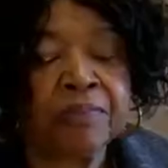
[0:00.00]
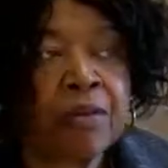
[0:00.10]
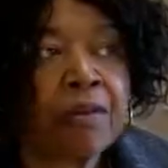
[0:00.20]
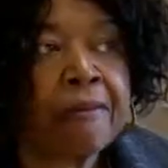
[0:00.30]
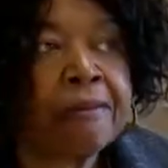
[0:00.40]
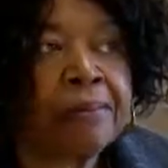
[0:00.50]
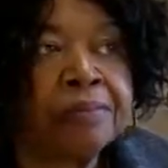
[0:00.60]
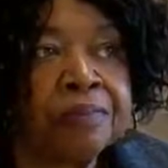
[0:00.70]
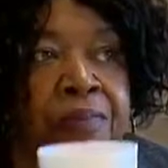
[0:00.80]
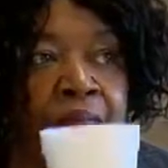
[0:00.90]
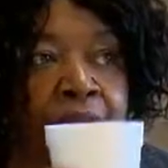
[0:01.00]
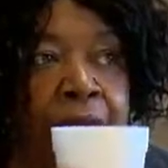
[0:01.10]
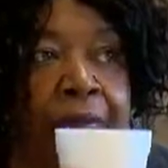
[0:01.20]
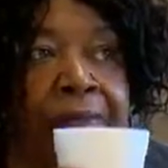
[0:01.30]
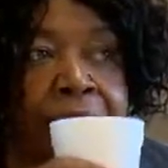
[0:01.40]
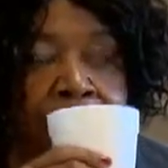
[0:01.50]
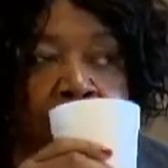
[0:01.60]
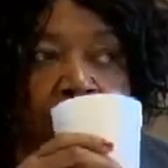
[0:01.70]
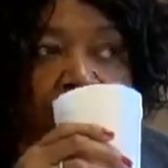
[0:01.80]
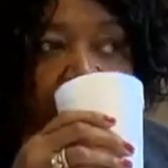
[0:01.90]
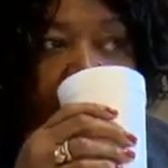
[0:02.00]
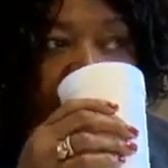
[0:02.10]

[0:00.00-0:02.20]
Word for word: we jumped up to over thirty-five